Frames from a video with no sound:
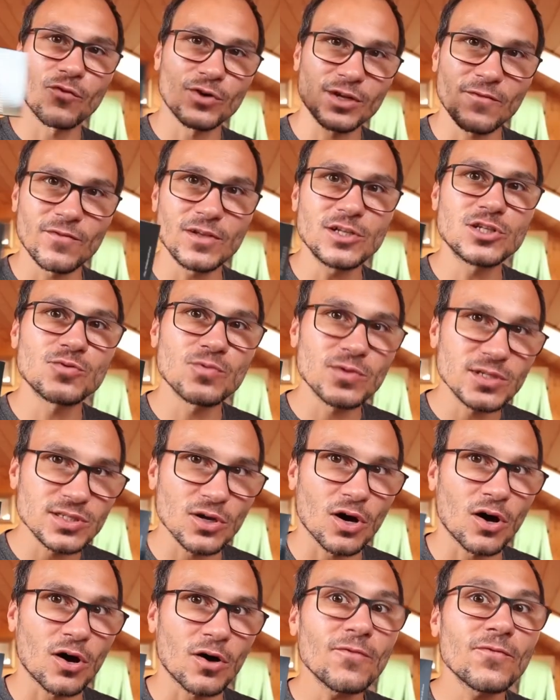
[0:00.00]
for DaVinci
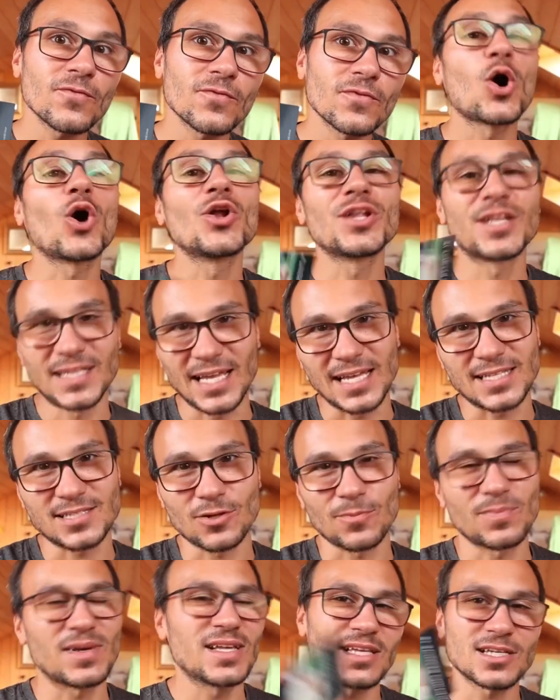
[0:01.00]
Resolve on the
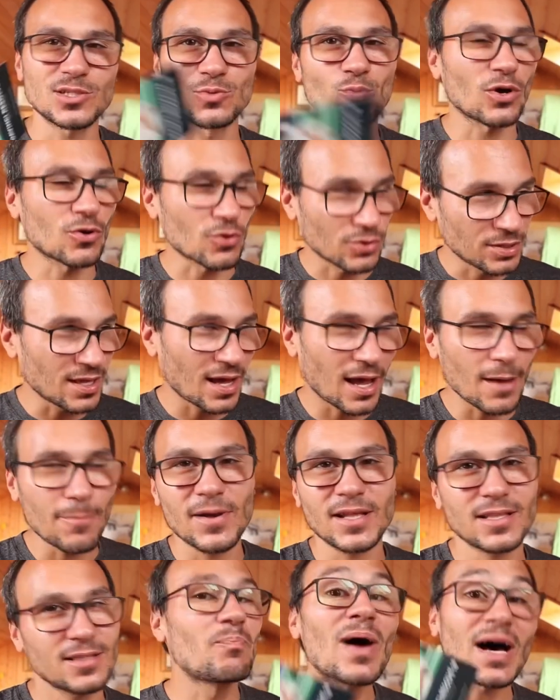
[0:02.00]
desktop. It doesn't work on the
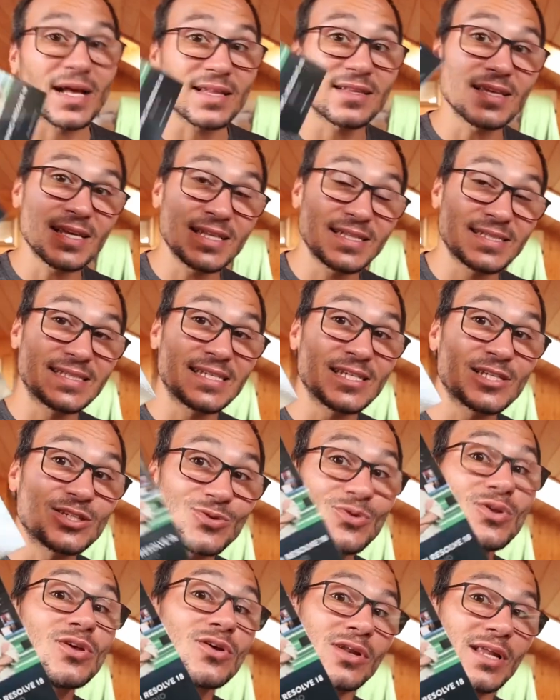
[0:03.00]
iPad, but it's the
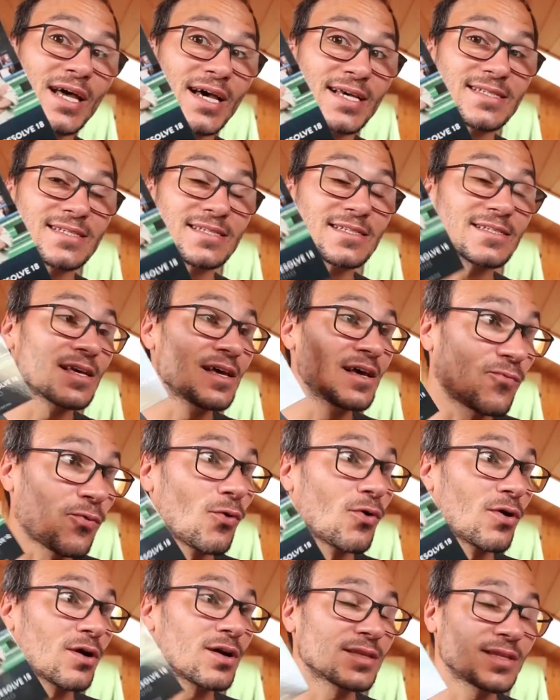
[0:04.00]
studio license
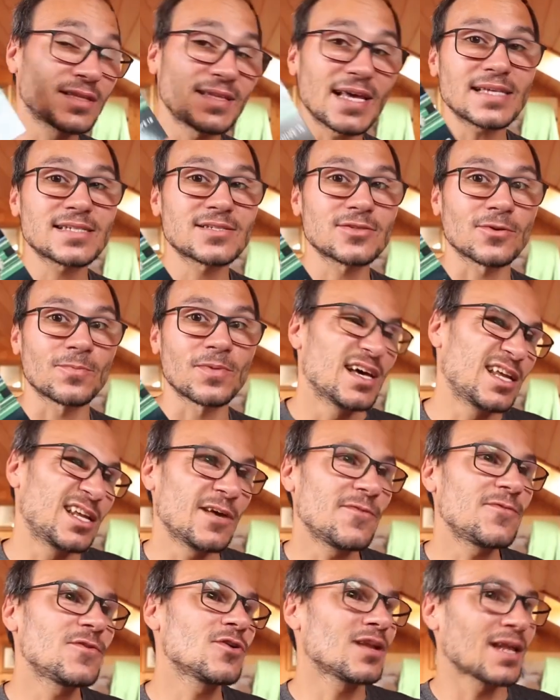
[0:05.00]
for the desktop. And
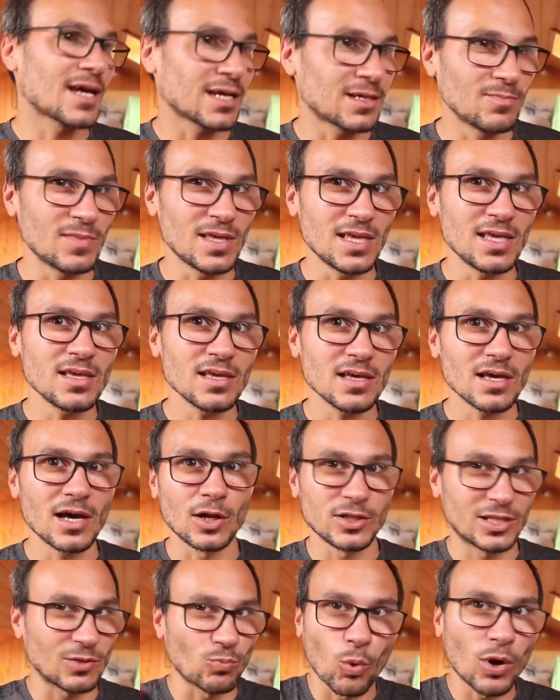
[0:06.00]
if you're like me,
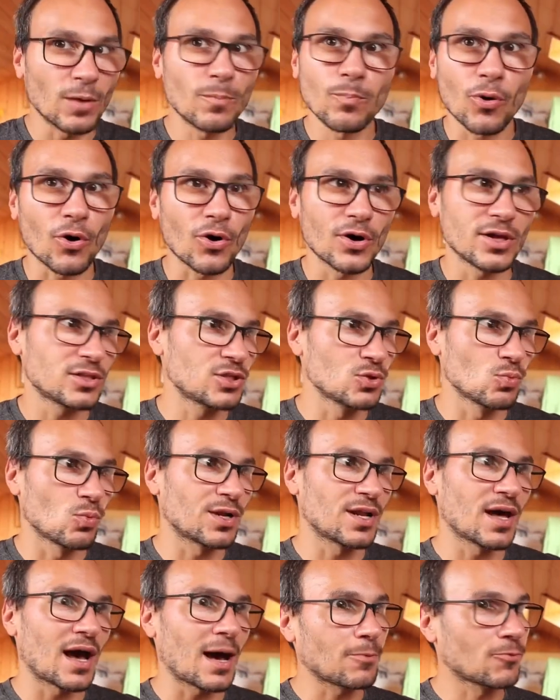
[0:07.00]
at one point you
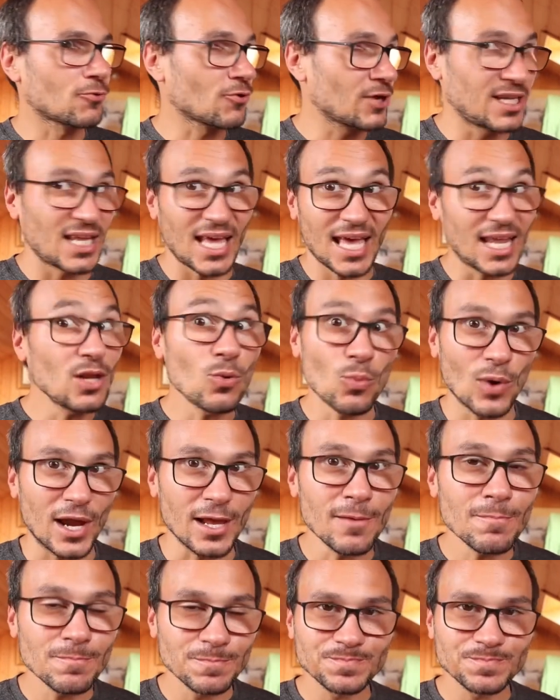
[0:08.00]
want to upgrade anyway,